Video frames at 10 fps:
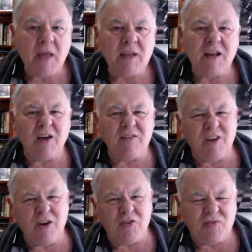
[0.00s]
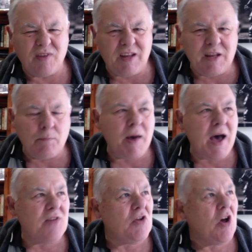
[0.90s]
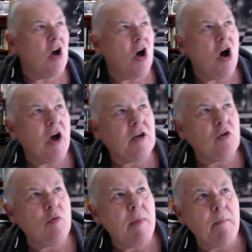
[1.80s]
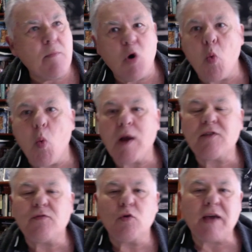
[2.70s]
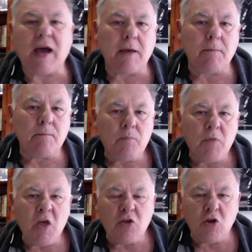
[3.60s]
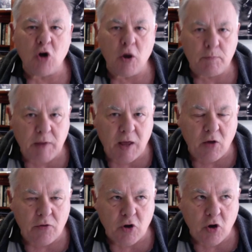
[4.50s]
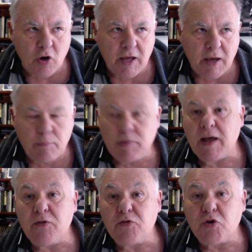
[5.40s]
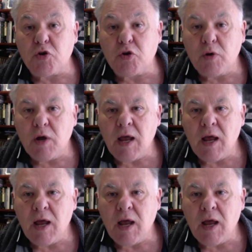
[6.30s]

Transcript: Now I noticed that in the past, I can remember a wonderful game that I played through.